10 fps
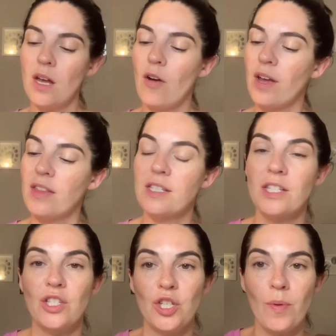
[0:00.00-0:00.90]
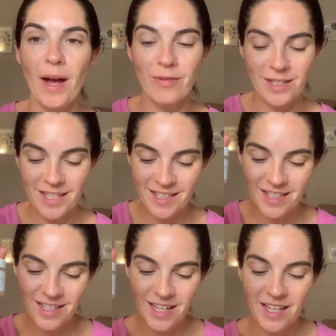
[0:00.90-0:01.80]
Okay, this is 2 ounces,
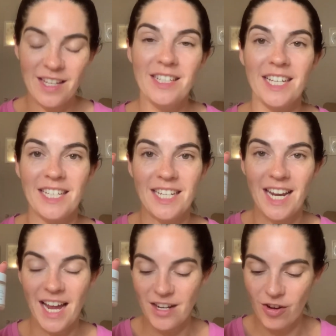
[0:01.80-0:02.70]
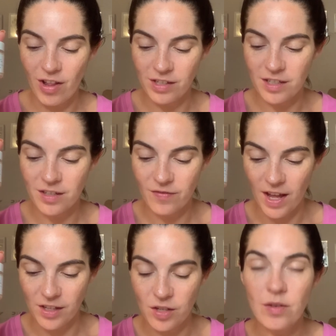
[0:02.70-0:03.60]
$69
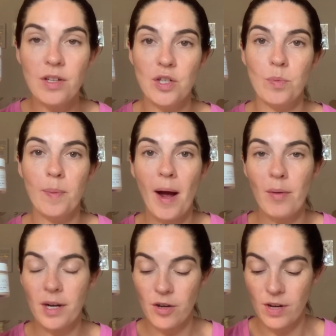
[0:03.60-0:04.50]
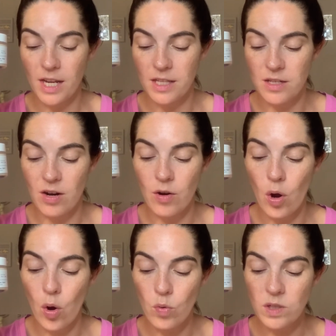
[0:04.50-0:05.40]
value. Superpower ingredients are
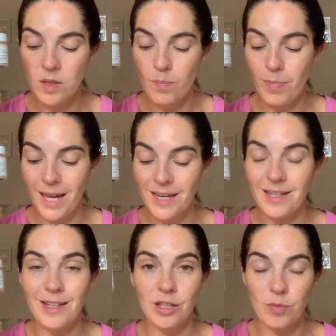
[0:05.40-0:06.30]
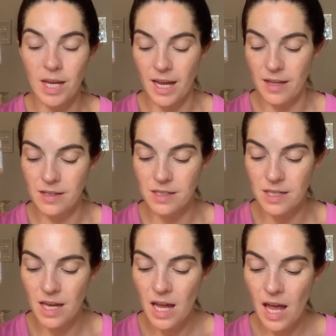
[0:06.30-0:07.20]
oat beta-glucans,
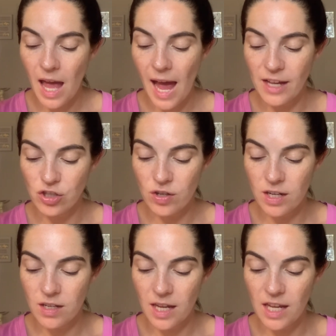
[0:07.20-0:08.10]
astragalus,